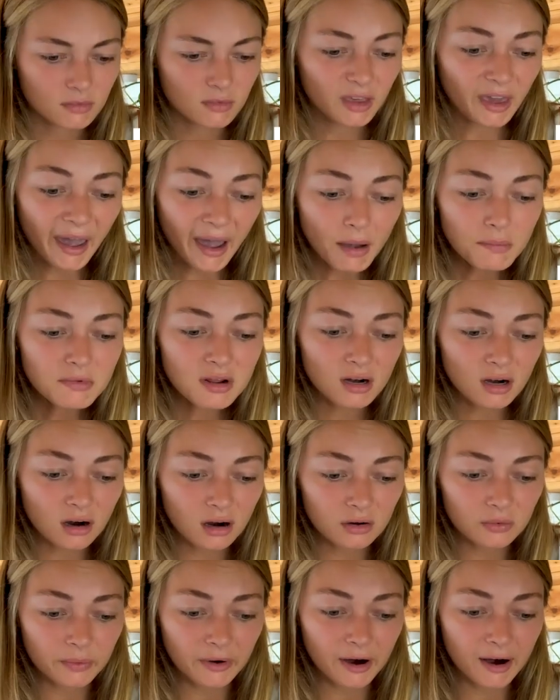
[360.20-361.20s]
Cabinet
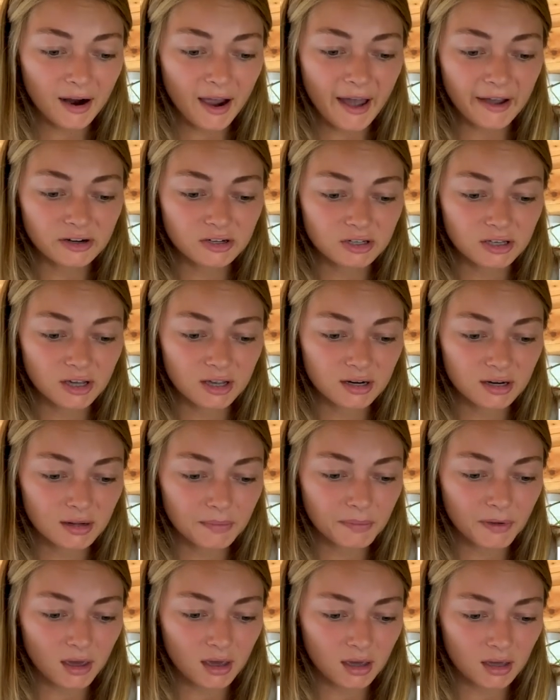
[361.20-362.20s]
hardware actually ended up
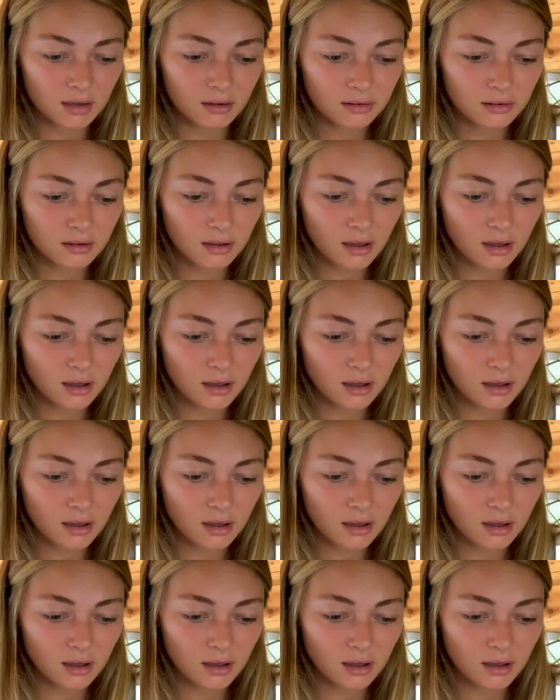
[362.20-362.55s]
being,